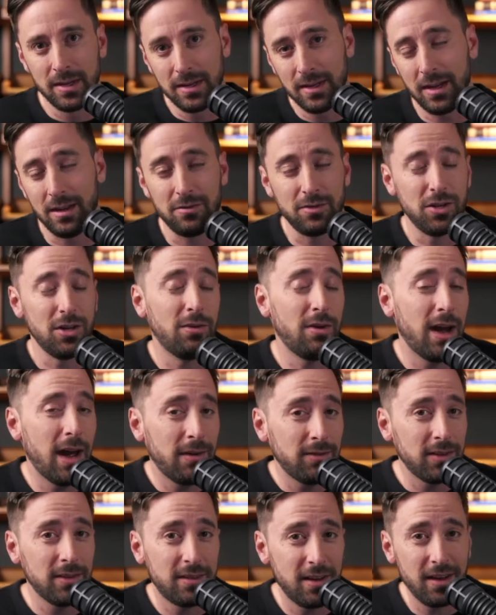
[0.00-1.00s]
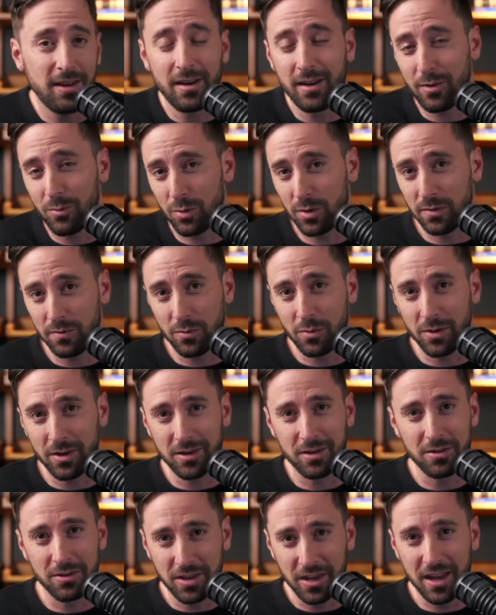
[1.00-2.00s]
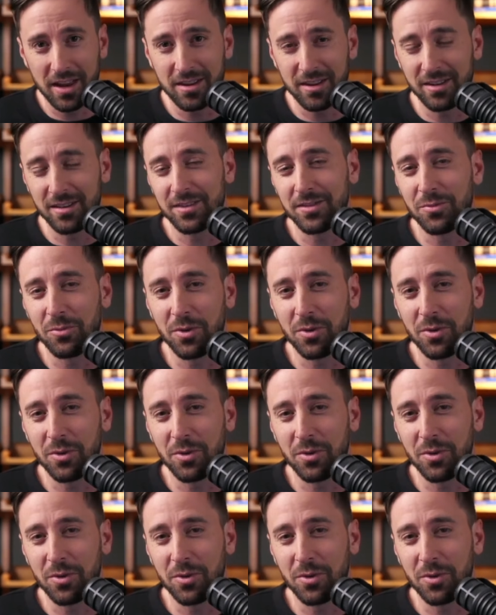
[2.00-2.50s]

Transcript: Now, you don't have to take our word for it or the editor's